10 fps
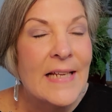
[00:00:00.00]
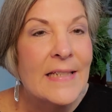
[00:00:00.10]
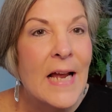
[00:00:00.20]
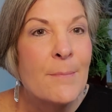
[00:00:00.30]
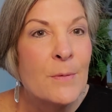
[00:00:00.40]

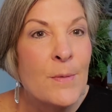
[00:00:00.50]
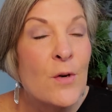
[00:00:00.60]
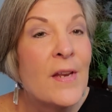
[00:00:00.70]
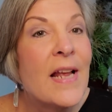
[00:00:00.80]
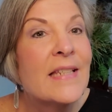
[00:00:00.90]
times mirror
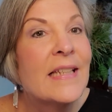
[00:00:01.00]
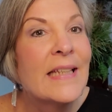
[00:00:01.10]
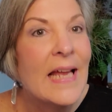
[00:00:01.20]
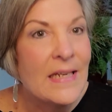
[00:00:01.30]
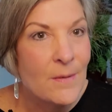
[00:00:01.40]
that has a
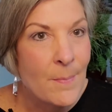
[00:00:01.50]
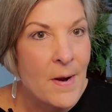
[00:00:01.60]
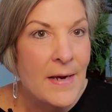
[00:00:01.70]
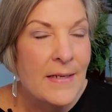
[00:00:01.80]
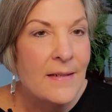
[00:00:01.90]
light
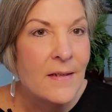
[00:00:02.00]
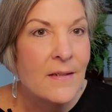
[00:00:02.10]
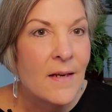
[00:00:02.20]
behind it.